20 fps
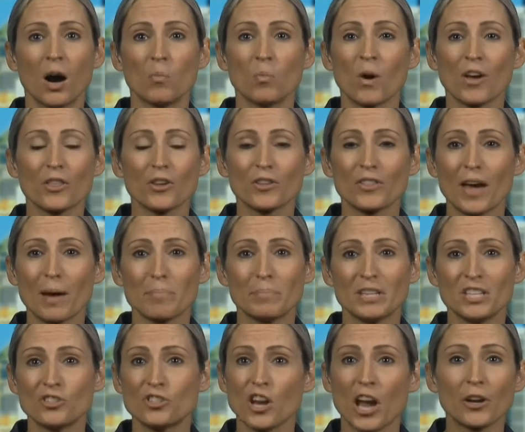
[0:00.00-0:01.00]
whether that
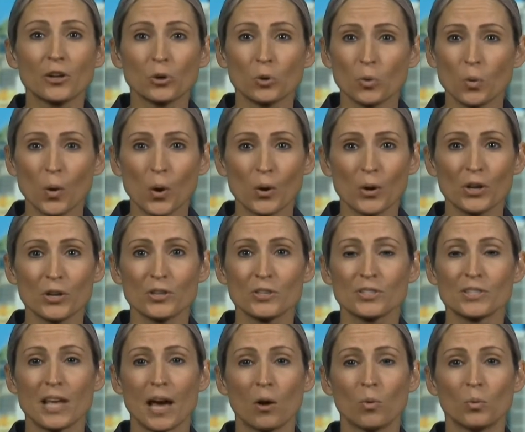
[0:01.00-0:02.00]
be gender
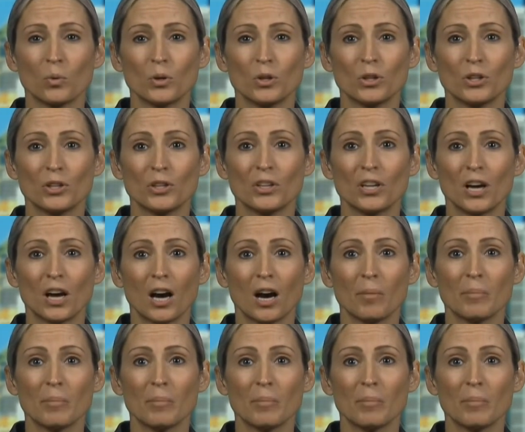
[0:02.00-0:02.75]
quotas that would